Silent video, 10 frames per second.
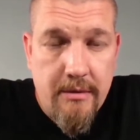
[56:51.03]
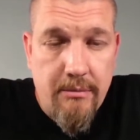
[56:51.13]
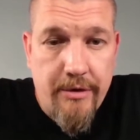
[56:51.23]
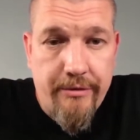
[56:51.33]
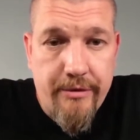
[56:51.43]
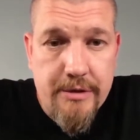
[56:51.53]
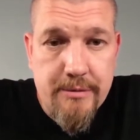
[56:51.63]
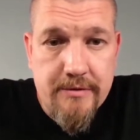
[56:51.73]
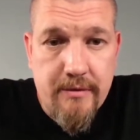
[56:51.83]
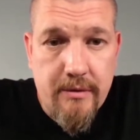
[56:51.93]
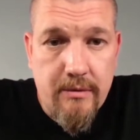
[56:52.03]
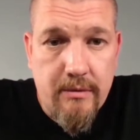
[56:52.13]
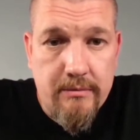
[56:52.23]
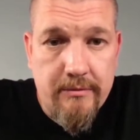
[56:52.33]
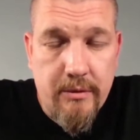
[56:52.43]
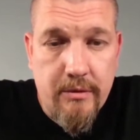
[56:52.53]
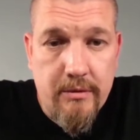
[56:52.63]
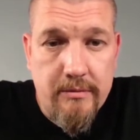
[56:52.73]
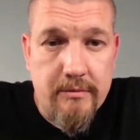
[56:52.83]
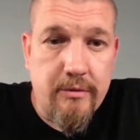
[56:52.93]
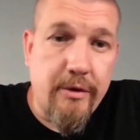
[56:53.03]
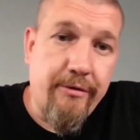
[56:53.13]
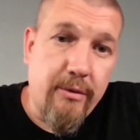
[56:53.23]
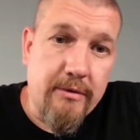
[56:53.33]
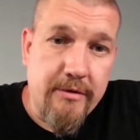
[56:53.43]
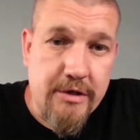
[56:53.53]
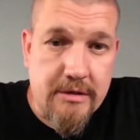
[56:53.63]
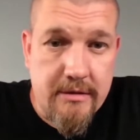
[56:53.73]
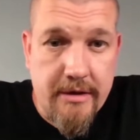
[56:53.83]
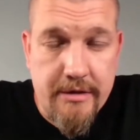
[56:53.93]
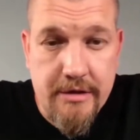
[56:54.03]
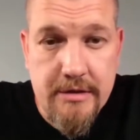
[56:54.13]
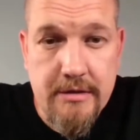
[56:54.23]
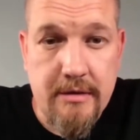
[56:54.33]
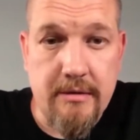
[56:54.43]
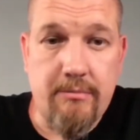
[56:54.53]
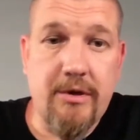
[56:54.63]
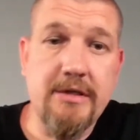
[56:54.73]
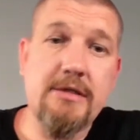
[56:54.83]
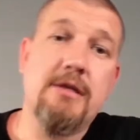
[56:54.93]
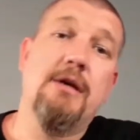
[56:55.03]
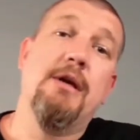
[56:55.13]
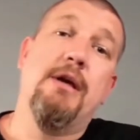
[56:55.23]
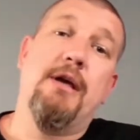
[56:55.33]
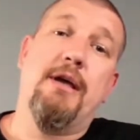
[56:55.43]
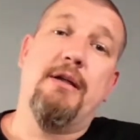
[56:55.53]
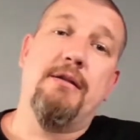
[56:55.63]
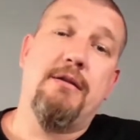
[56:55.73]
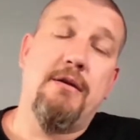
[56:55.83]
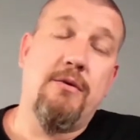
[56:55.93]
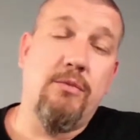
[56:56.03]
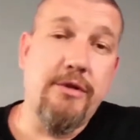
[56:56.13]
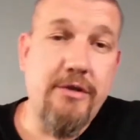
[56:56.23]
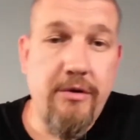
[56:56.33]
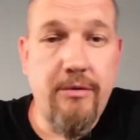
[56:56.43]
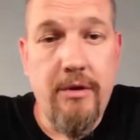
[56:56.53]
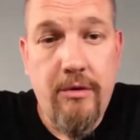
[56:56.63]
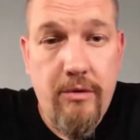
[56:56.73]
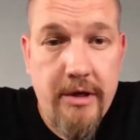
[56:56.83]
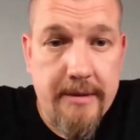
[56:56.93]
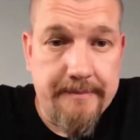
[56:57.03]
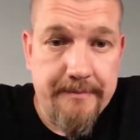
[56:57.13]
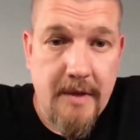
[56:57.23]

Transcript: Merry Christmas for everyone that just passed, and we'll see you in the new year.